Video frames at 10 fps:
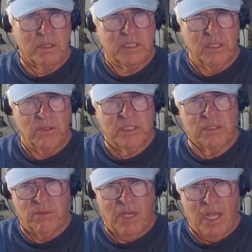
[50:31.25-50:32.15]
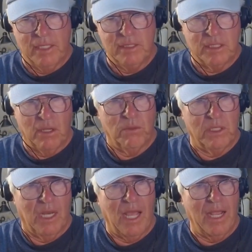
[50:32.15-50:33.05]
a series of lines that
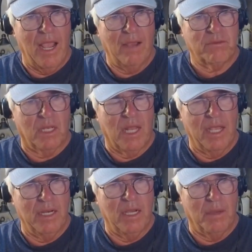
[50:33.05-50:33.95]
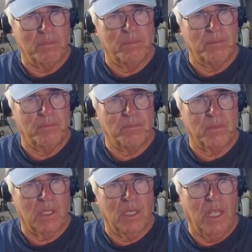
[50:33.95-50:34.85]
would have to line up.
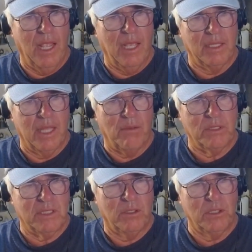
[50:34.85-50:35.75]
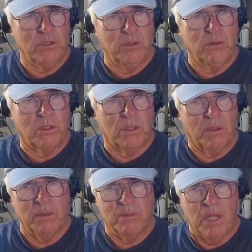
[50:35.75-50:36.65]
And that would tell you were,
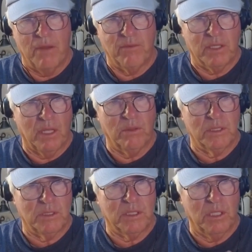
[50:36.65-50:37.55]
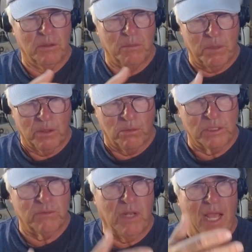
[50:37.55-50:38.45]
and everything was, the putter
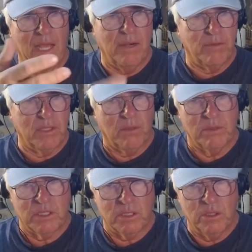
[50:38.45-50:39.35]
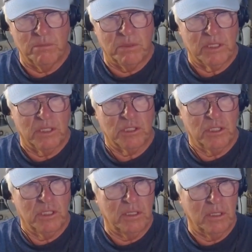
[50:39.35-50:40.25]
was flat. Everything was in good
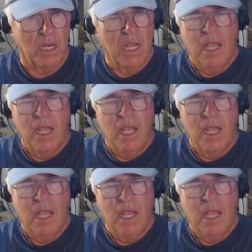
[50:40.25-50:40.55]
position.